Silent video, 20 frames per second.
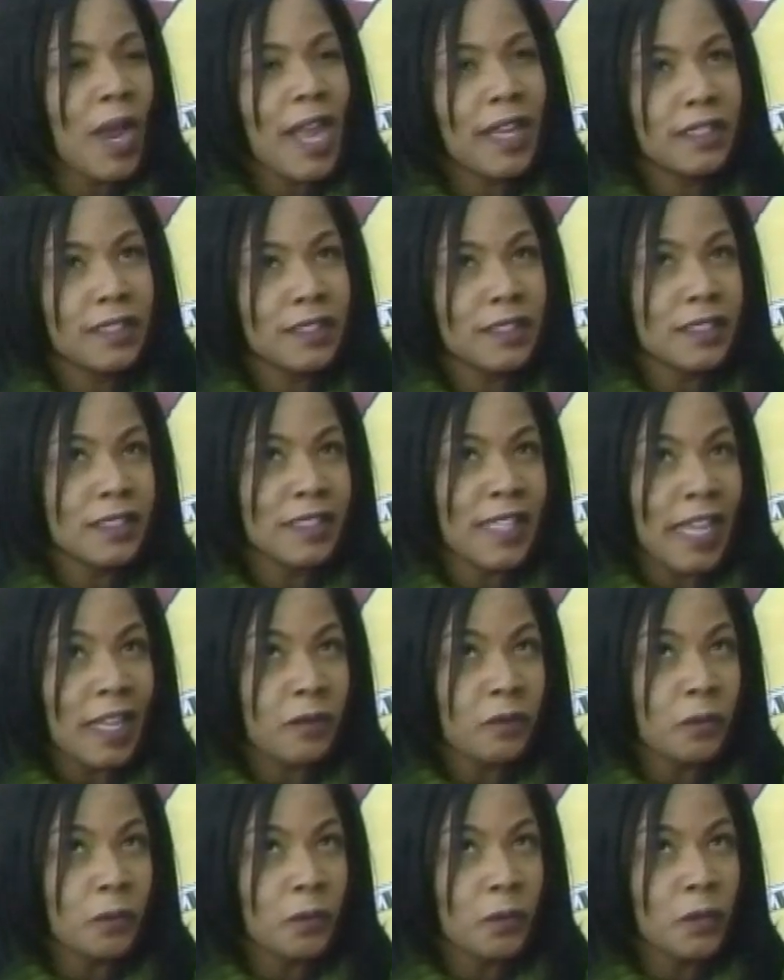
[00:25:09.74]
how does
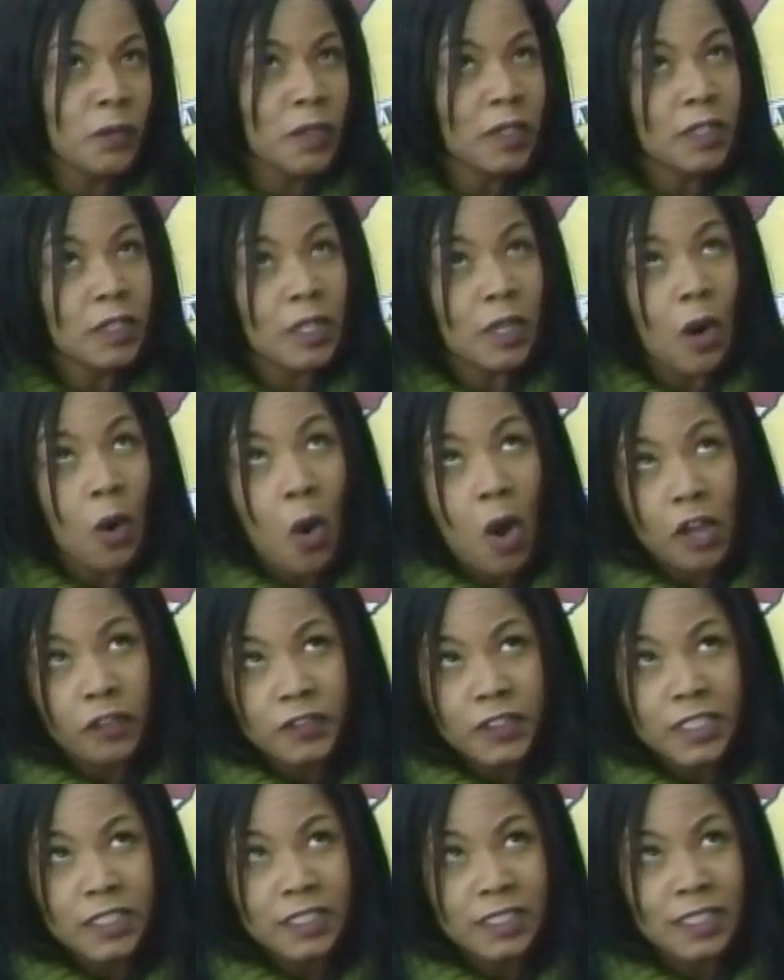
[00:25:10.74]
that
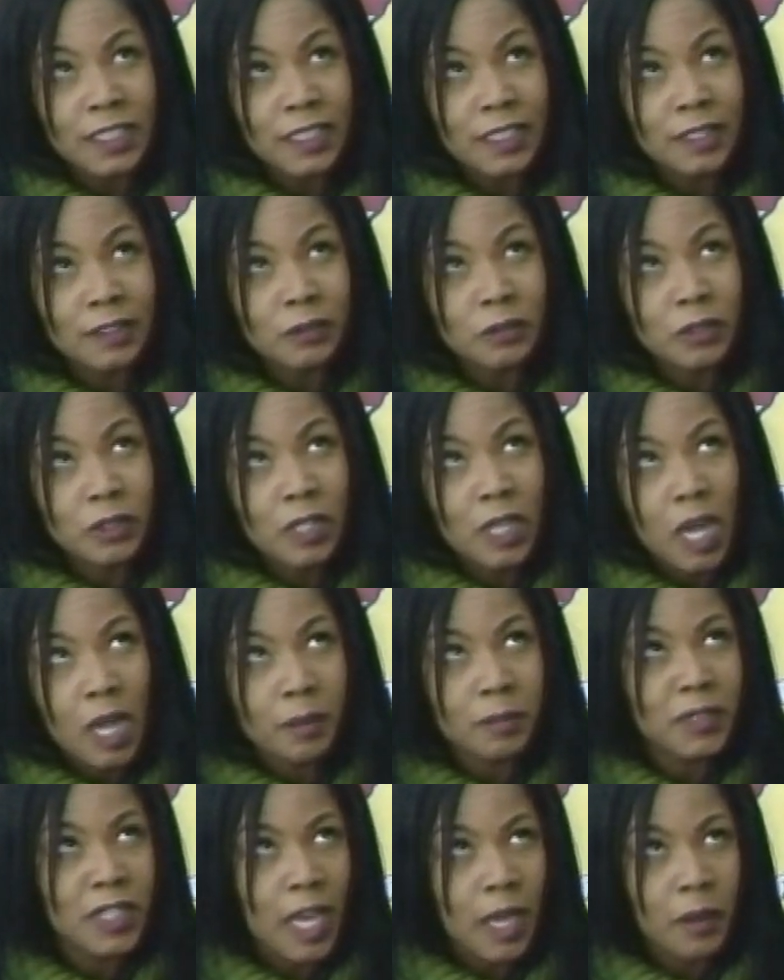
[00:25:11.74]
often
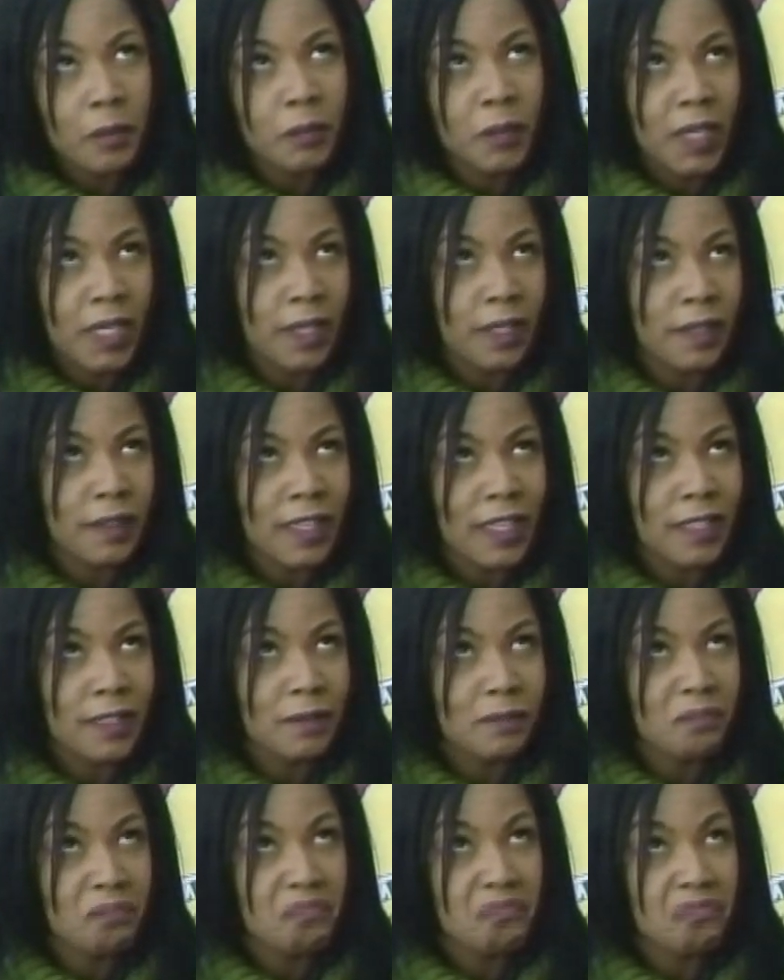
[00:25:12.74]
comes out being that
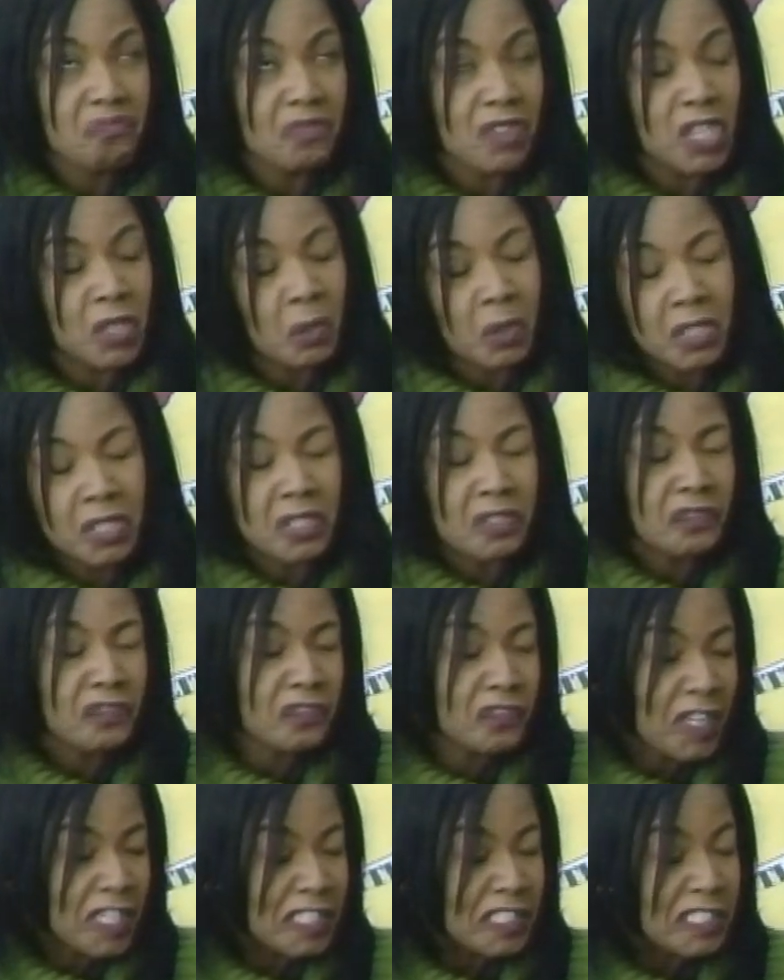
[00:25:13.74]
in order to
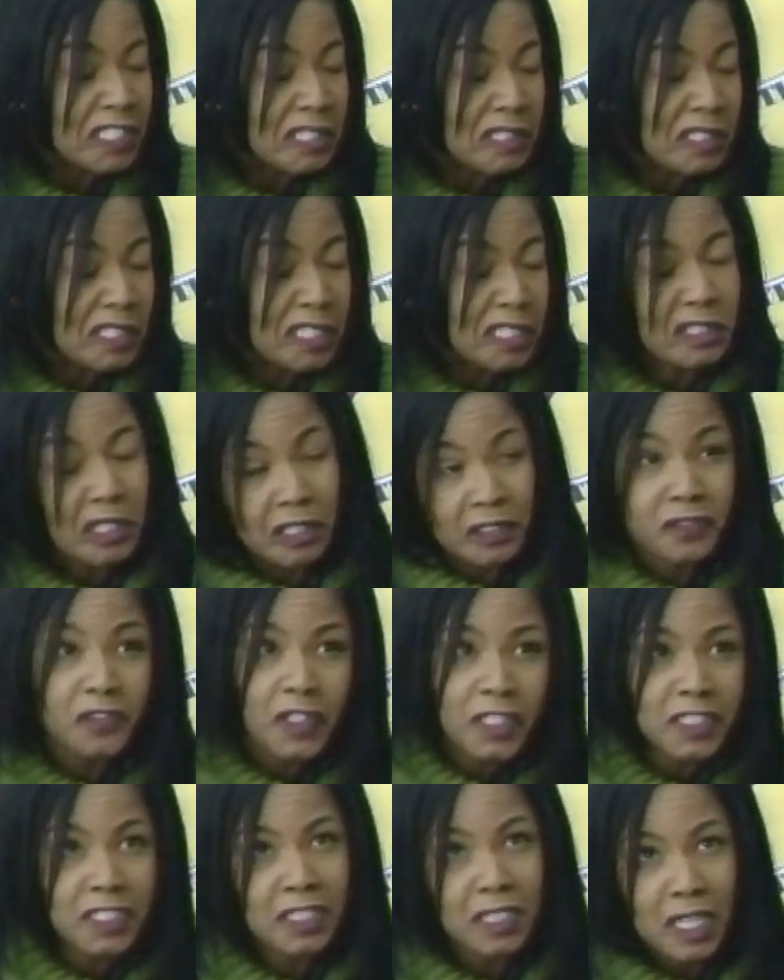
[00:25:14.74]
fund these
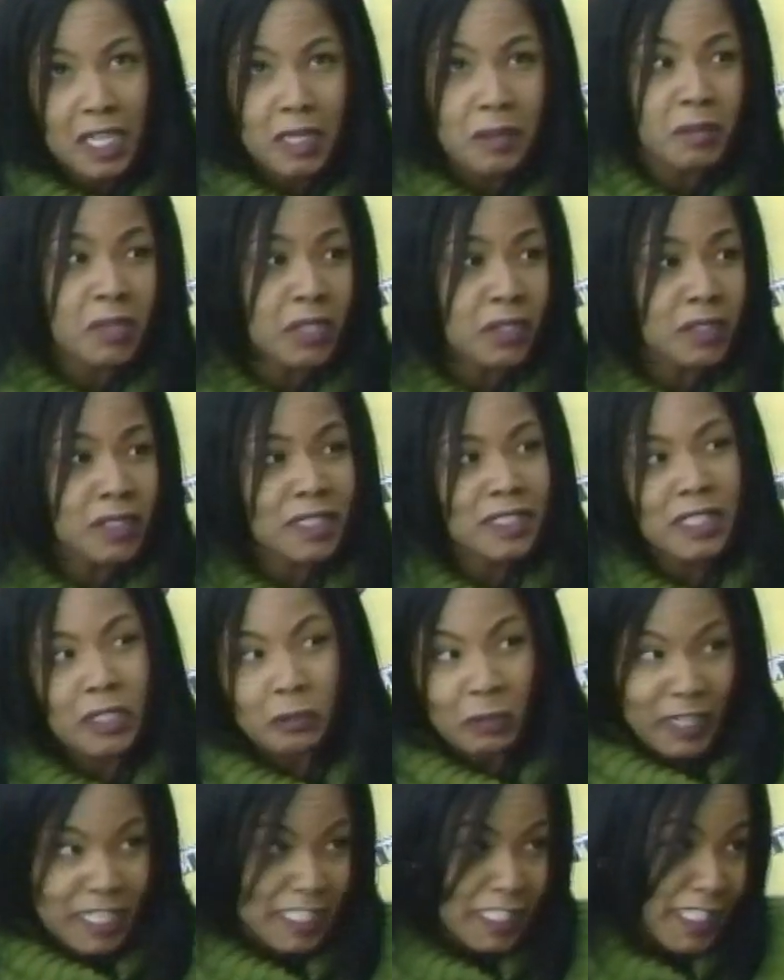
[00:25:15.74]
unfunded liabilities, they
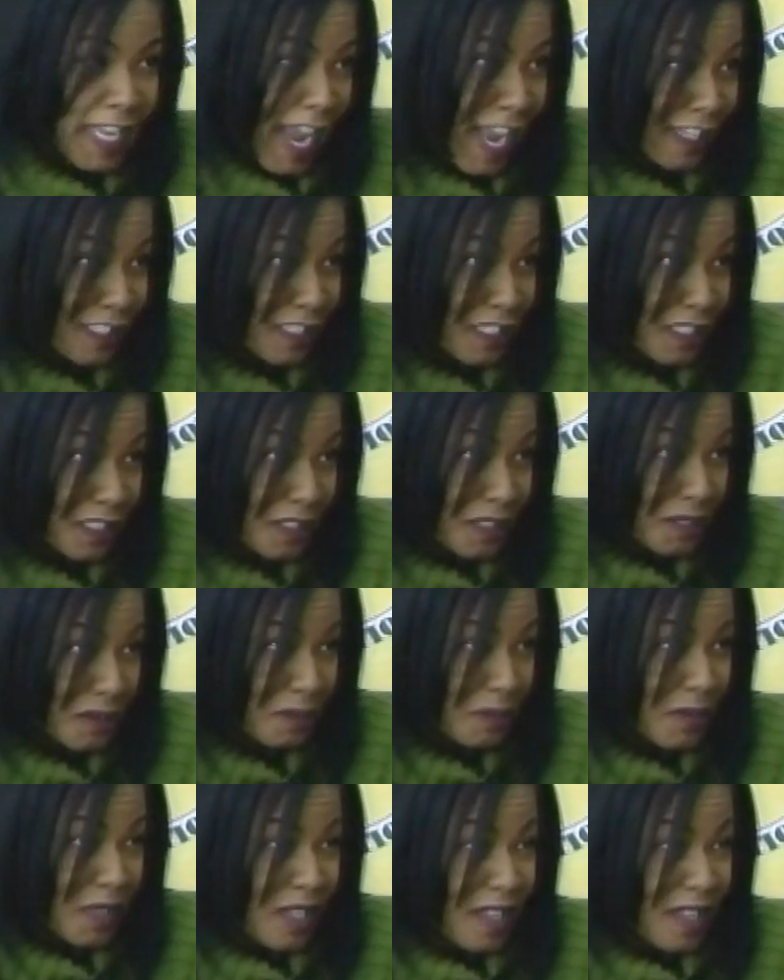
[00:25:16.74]
raise taxes?